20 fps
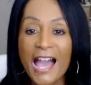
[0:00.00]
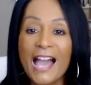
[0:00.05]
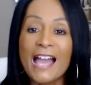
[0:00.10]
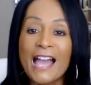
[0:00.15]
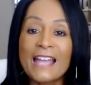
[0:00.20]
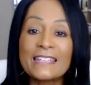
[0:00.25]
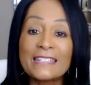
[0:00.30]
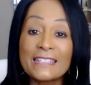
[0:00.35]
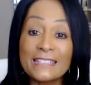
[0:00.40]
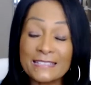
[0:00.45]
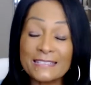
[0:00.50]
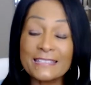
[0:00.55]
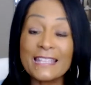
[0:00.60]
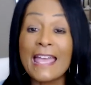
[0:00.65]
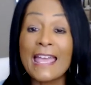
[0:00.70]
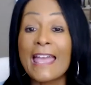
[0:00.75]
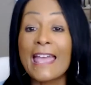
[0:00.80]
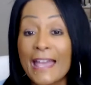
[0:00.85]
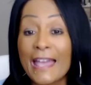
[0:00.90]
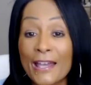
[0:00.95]
I need
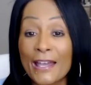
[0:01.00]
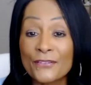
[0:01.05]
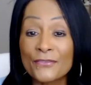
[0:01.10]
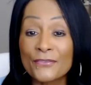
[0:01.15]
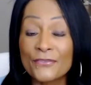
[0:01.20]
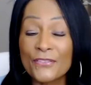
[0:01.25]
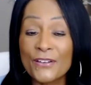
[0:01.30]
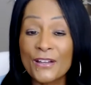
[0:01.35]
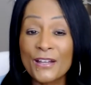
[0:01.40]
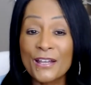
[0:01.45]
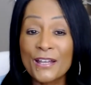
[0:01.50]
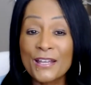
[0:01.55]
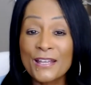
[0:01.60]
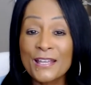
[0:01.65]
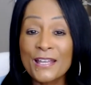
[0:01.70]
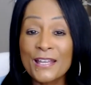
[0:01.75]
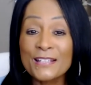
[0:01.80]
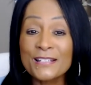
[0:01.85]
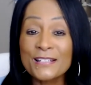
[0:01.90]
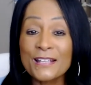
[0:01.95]
to have,
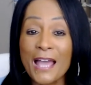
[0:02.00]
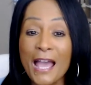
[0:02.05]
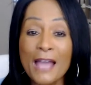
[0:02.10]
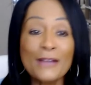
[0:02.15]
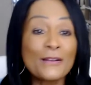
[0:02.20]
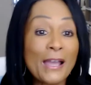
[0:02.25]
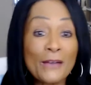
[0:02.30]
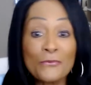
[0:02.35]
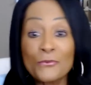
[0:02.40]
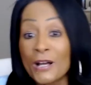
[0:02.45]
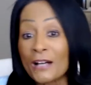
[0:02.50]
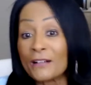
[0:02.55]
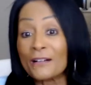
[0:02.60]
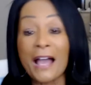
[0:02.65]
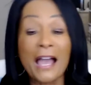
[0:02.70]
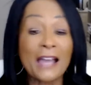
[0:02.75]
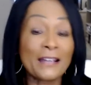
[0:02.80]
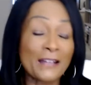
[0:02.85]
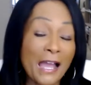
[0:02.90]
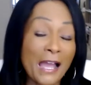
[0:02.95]
I
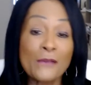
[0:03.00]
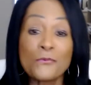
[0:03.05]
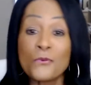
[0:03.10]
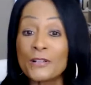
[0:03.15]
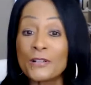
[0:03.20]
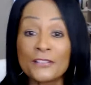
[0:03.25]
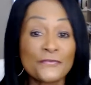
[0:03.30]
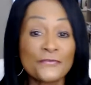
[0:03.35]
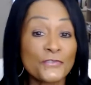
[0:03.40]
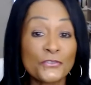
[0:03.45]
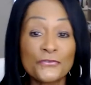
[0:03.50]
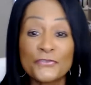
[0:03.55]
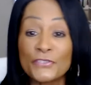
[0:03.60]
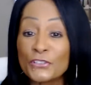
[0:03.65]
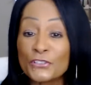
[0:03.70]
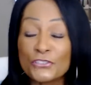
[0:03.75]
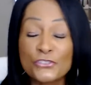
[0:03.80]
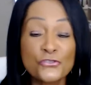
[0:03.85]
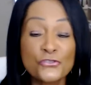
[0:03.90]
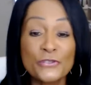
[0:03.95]
want to
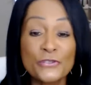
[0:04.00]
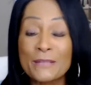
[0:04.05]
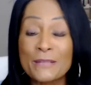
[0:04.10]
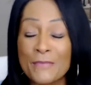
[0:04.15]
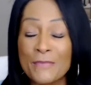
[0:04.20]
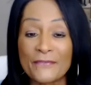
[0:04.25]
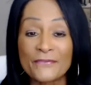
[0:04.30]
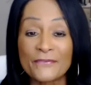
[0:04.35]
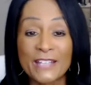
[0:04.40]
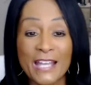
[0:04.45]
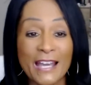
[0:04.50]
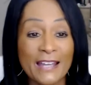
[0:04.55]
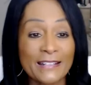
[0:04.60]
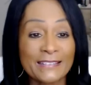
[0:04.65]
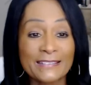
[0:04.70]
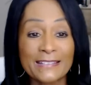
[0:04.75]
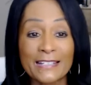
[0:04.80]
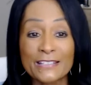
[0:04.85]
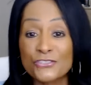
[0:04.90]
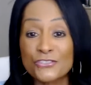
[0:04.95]
fulfill a dream I've
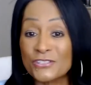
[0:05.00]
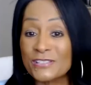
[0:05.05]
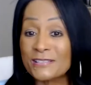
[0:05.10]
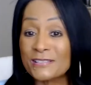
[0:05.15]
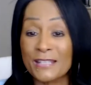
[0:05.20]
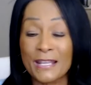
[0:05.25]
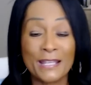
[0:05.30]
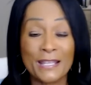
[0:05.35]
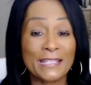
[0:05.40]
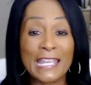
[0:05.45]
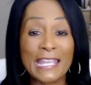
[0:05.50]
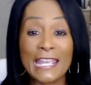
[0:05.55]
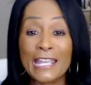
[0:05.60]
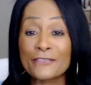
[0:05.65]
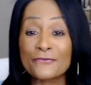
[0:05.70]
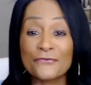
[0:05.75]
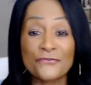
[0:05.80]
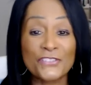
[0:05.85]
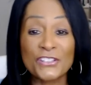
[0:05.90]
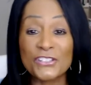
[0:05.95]
got, and I just
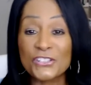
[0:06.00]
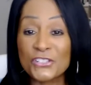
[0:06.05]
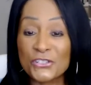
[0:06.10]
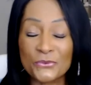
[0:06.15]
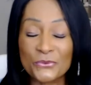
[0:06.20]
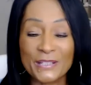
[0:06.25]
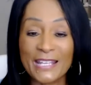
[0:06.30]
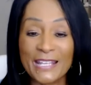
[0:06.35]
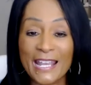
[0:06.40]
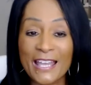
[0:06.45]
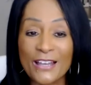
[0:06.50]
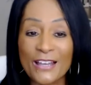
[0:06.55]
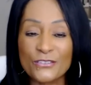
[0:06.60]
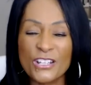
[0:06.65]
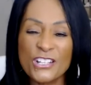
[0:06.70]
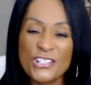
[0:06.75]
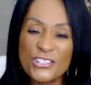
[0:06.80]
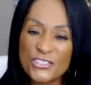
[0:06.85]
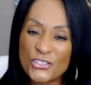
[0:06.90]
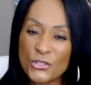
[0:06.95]
can't figure it
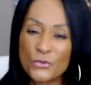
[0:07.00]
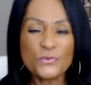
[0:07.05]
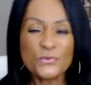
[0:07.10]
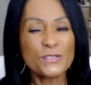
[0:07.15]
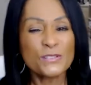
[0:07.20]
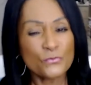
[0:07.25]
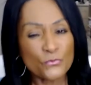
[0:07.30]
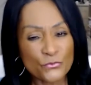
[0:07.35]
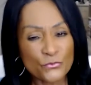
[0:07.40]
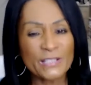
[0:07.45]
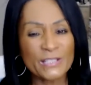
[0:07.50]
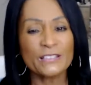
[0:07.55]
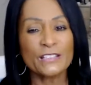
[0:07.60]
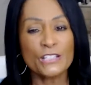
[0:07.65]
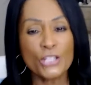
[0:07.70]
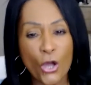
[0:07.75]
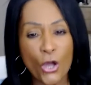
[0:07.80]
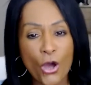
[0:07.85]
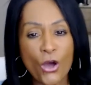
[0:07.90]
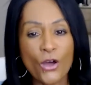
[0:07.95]
out. So it was
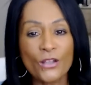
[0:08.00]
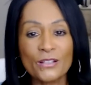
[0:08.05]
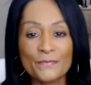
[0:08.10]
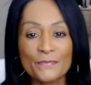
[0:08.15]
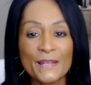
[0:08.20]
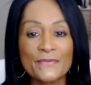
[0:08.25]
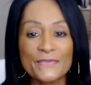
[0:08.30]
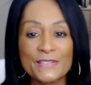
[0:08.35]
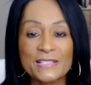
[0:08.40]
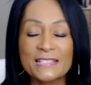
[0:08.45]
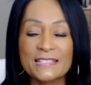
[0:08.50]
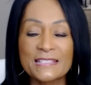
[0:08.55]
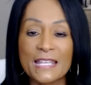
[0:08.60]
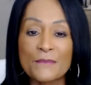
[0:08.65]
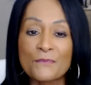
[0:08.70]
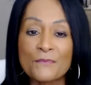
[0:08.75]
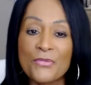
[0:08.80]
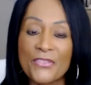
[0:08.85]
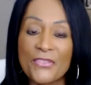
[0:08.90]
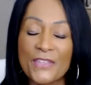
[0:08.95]
really all about the
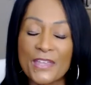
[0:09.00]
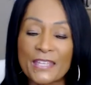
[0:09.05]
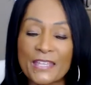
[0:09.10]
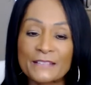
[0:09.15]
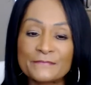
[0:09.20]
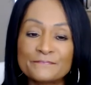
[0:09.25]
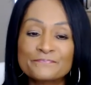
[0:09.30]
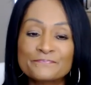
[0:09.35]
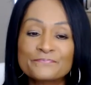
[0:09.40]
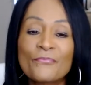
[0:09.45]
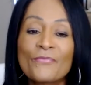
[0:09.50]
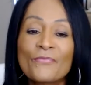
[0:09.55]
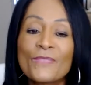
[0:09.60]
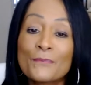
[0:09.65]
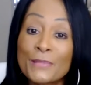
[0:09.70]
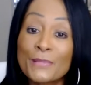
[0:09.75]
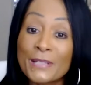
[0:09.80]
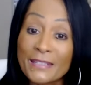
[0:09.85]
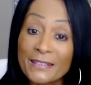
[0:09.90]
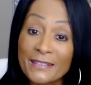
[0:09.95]
same thing.
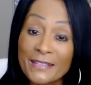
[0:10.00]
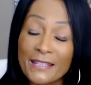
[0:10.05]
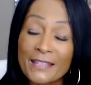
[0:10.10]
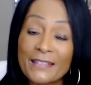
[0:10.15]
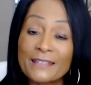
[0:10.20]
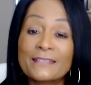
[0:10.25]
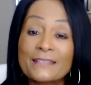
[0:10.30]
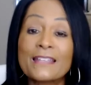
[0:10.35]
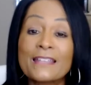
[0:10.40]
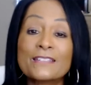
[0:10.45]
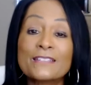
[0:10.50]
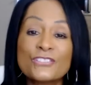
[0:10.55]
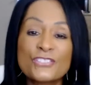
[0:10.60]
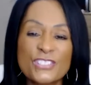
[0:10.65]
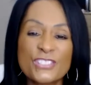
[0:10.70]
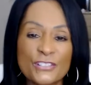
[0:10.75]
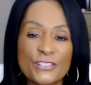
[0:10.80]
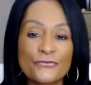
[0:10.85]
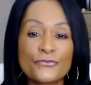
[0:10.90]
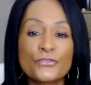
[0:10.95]
But again,
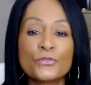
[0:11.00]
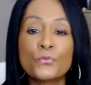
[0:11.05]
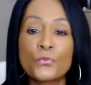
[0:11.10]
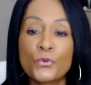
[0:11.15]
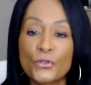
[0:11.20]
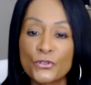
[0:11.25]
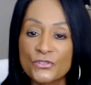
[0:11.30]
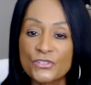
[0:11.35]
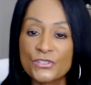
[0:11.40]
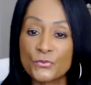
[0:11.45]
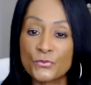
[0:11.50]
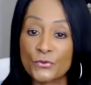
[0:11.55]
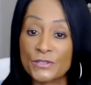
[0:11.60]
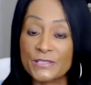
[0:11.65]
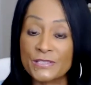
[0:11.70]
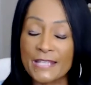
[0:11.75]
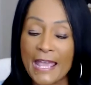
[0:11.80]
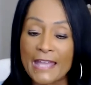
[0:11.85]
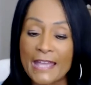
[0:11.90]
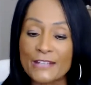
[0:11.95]
different words were
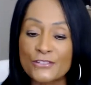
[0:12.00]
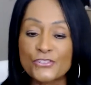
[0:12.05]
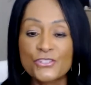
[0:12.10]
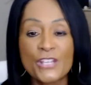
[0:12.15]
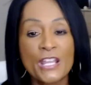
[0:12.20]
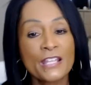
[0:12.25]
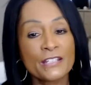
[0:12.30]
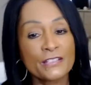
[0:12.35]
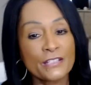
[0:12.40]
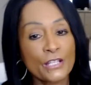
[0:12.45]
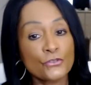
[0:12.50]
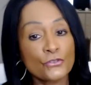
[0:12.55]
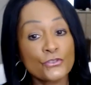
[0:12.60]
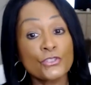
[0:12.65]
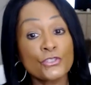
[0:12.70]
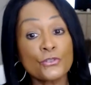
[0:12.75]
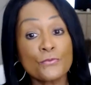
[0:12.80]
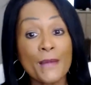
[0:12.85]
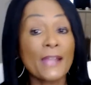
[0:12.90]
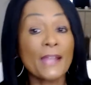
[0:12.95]
attached. Now,
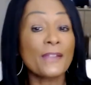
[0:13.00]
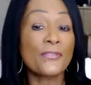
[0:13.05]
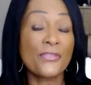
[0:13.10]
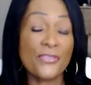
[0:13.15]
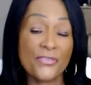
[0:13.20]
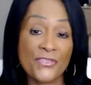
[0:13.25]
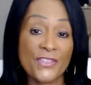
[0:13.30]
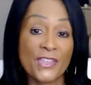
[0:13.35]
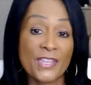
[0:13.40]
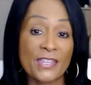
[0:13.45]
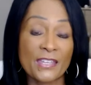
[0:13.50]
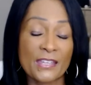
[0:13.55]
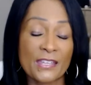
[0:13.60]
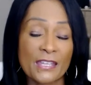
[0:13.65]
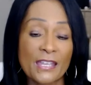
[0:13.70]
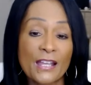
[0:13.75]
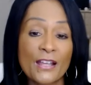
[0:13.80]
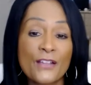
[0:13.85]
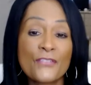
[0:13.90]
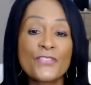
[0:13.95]
you might
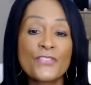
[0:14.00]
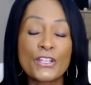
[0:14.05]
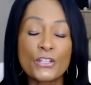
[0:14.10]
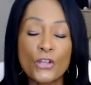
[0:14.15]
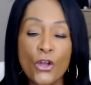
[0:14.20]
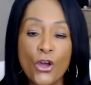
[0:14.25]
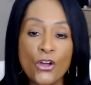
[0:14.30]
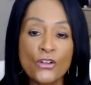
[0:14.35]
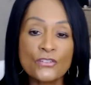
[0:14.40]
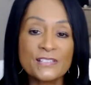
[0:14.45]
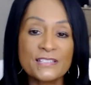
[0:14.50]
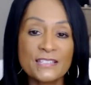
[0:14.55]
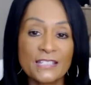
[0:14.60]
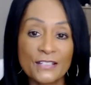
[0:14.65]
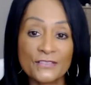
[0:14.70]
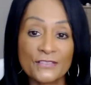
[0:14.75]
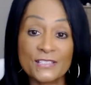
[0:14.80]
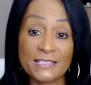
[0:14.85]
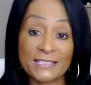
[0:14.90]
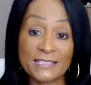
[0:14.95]
think that all
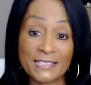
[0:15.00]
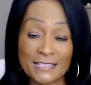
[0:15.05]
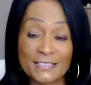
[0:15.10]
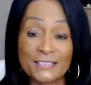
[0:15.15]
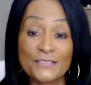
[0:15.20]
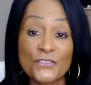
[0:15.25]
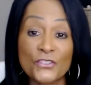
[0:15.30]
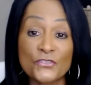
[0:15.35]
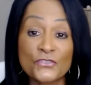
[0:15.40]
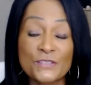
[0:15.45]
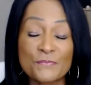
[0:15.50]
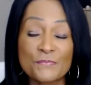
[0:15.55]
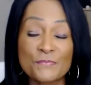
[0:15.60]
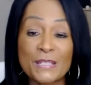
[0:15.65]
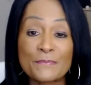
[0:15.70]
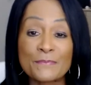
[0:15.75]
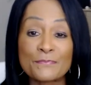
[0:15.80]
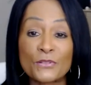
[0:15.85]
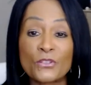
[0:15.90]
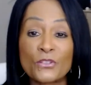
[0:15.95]
six of those
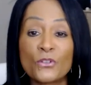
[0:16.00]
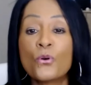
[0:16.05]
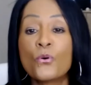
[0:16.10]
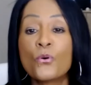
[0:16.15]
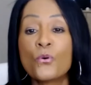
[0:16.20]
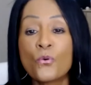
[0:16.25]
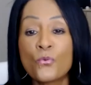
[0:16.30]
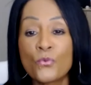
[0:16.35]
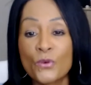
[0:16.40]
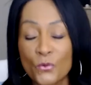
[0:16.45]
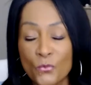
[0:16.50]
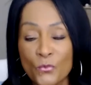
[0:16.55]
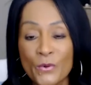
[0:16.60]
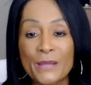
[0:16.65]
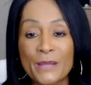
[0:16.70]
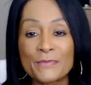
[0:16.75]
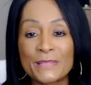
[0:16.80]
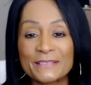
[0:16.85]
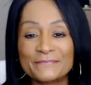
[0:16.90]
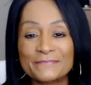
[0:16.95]
people were
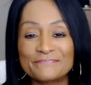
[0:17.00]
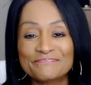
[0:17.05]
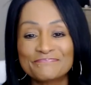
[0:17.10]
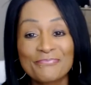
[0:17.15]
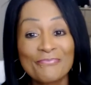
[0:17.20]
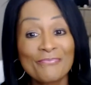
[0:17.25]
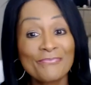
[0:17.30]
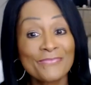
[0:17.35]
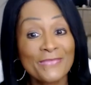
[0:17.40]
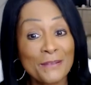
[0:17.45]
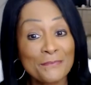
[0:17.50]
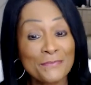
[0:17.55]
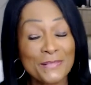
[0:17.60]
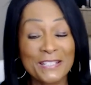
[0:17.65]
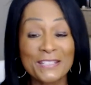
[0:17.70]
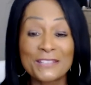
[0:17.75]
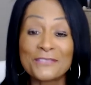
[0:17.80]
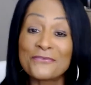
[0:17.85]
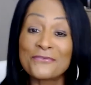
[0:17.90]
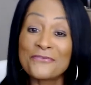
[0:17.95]
women,
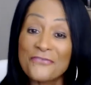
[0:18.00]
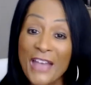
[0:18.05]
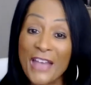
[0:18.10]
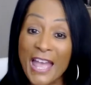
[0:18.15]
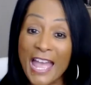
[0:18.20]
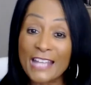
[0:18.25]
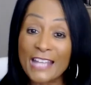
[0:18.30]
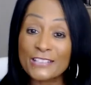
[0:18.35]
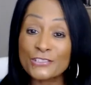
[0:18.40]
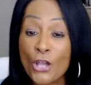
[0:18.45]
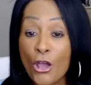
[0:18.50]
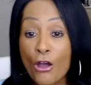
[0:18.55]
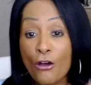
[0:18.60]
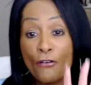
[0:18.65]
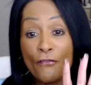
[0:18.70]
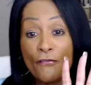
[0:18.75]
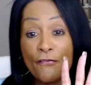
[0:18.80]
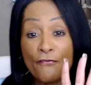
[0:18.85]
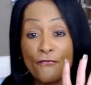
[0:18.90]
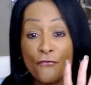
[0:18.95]
but in fact,
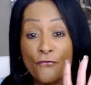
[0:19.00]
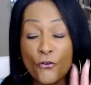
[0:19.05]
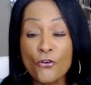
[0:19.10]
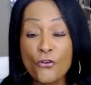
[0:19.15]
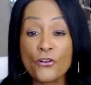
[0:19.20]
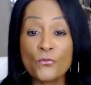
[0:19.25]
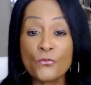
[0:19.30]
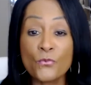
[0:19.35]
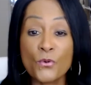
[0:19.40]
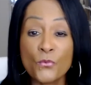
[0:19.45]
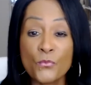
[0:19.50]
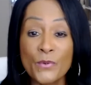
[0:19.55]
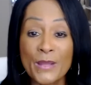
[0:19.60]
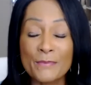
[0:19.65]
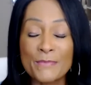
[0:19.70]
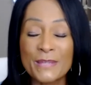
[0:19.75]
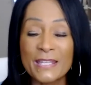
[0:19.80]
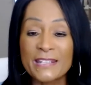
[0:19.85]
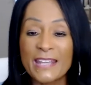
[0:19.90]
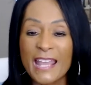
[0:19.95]
4 were
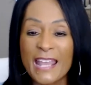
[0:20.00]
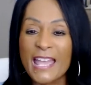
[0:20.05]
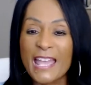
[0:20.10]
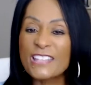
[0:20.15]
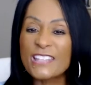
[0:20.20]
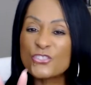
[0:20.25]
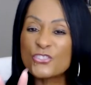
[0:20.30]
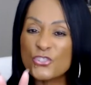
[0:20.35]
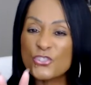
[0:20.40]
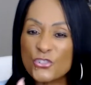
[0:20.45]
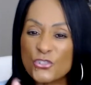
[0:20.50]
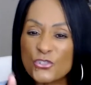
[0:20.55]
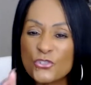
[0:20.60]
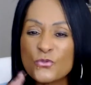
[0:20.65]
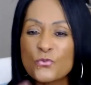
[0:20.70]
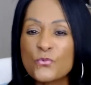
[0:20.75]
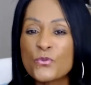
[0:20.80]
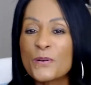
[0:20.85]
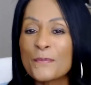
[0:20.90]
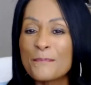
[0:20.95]
women and
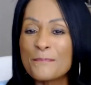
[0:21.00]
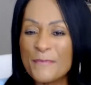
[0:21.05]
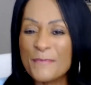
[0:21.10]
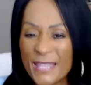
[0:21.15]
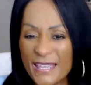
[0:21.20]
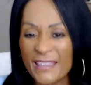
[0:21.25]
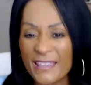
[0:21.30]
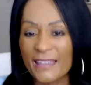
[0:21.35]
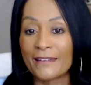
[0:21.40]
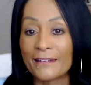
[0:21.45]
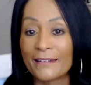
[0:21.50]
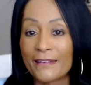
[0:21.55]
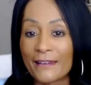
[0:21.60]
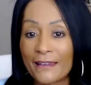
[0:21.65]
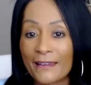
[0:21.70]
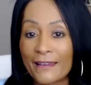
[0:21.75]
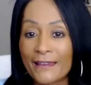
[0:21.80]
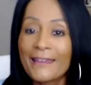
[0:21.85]
2 were men.